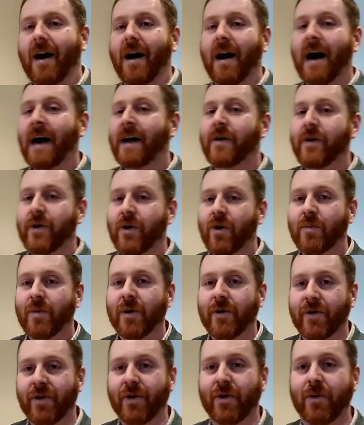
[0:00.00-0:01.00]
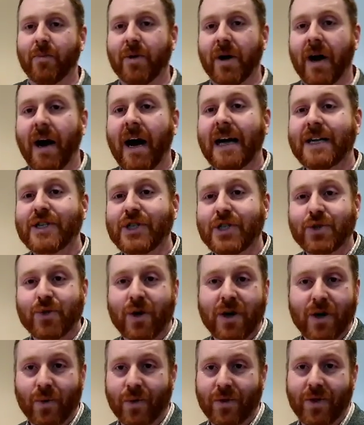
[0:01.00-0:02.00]
I don't know about you, but I
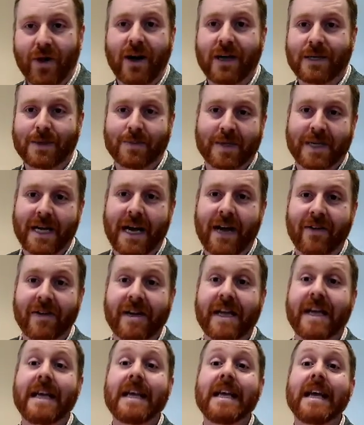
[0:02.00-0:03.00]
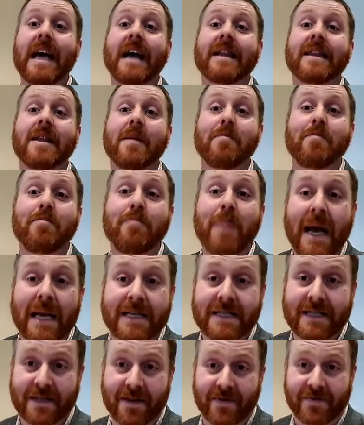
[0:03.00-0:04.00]
struggle with hospitality at the
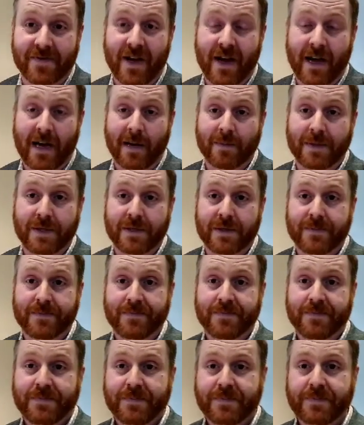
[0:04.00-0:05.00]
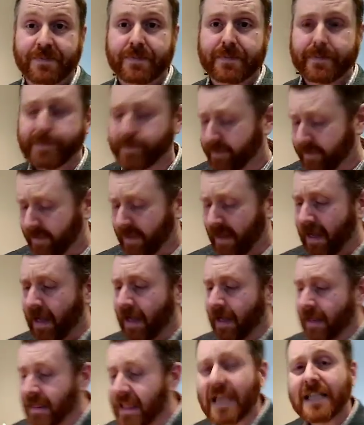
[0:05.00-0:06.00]
best of times.
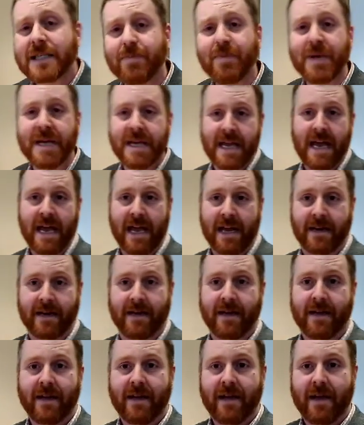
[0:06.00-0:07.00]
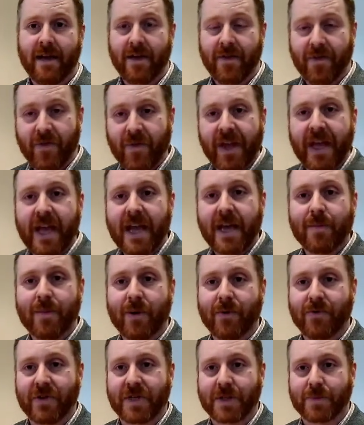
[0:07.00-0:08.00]
Let's begin thinking
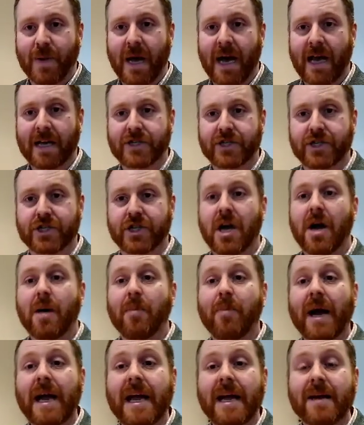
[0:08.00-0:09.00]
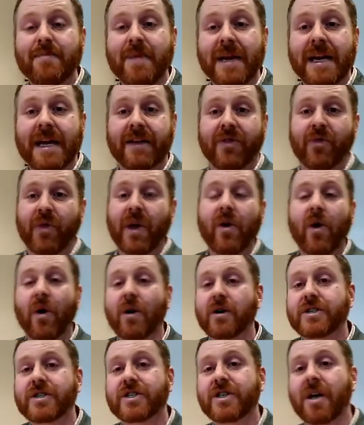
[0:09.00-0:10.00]
about this passage by admitting there
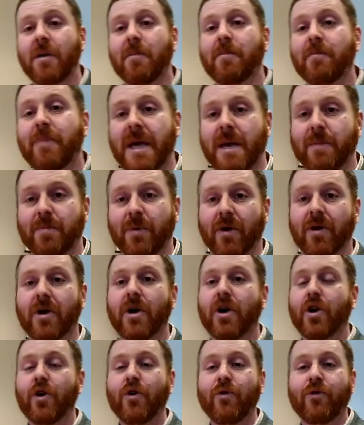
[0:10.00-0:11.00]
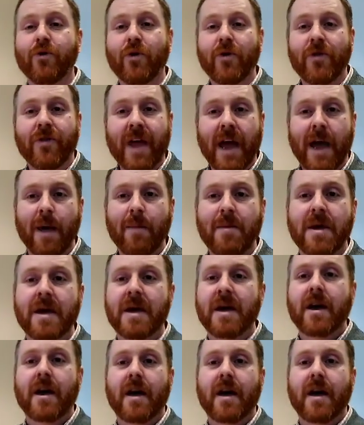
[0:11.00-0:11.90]
are some people who, for them,